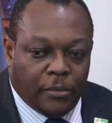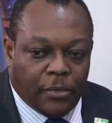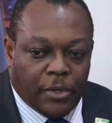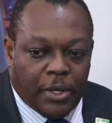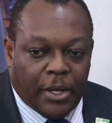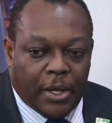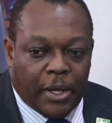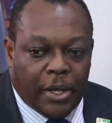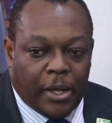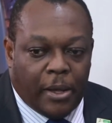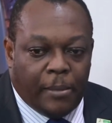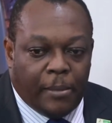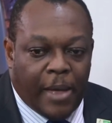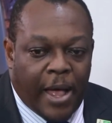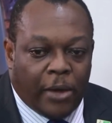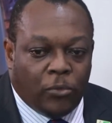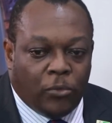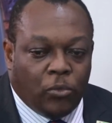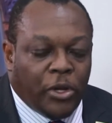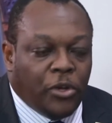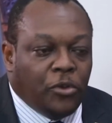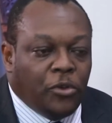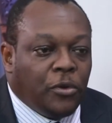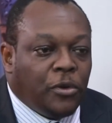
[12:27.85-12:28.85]
And
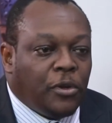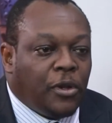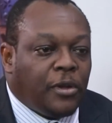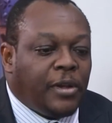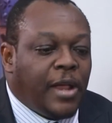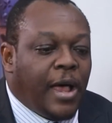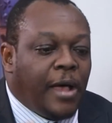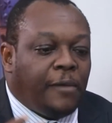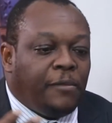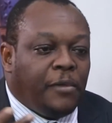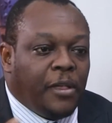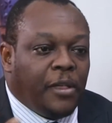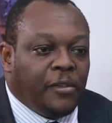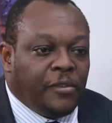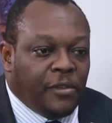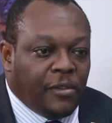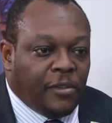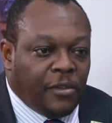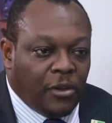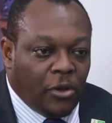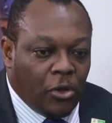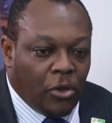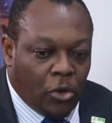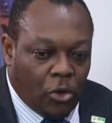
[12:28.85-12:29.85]
we do not have
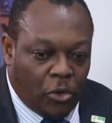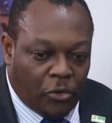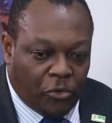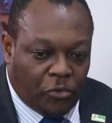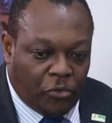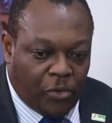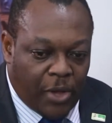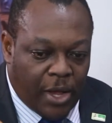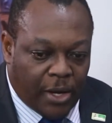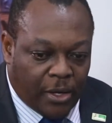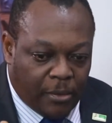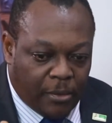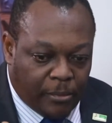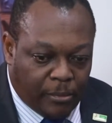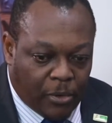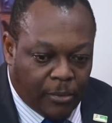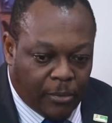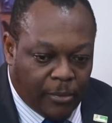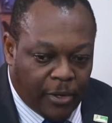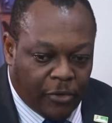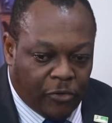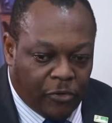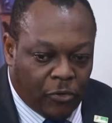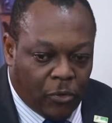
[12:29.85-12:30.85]
cases in the country at the
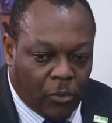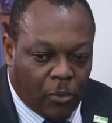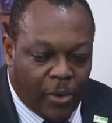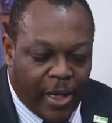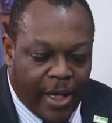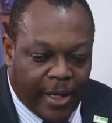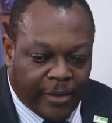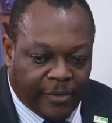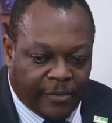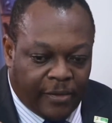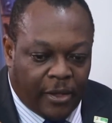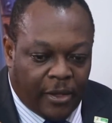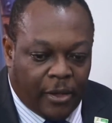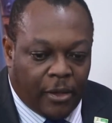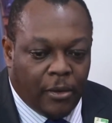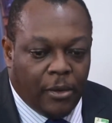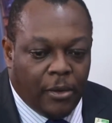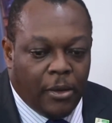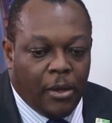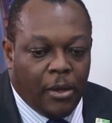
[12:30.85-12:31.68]
moment, so we're at a